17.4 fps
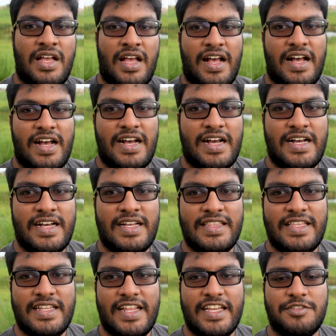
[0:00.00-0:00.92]

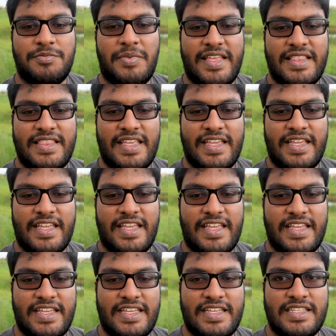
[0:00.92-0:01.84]
The next main thing
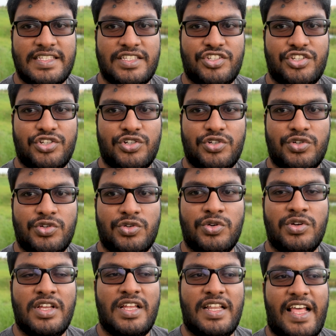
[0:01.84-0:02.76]
is
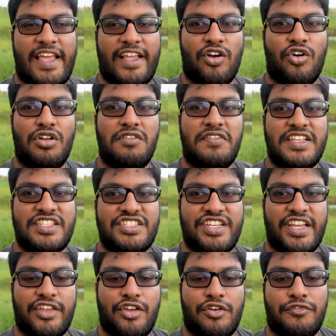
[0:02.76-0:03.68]
to like always
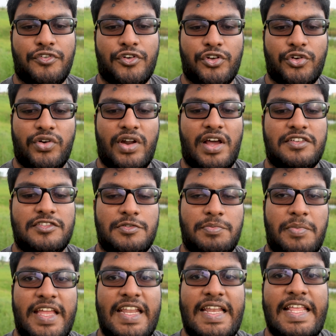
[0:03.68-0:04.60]
check your photographs,
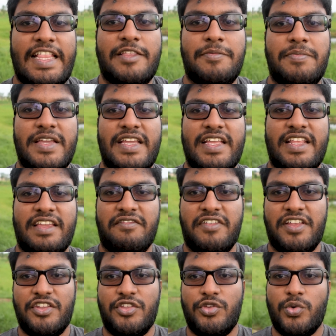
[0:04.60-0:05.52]
mainly in the beginning
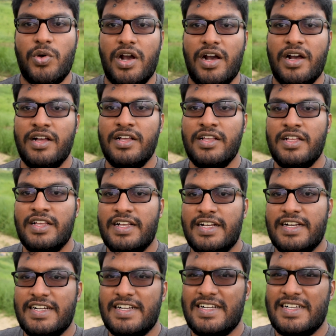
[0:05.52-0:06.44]
when you are
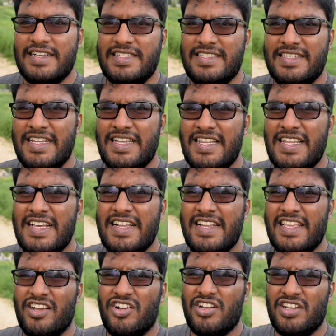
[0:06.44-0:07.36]
still
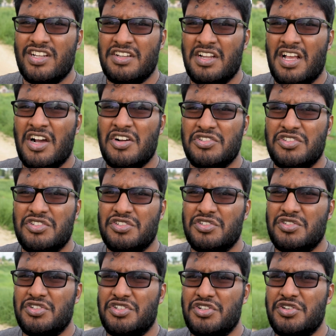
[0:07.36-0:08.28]
learning on how
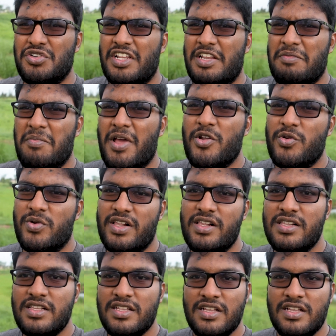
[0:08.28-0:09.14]
to shoot in manual.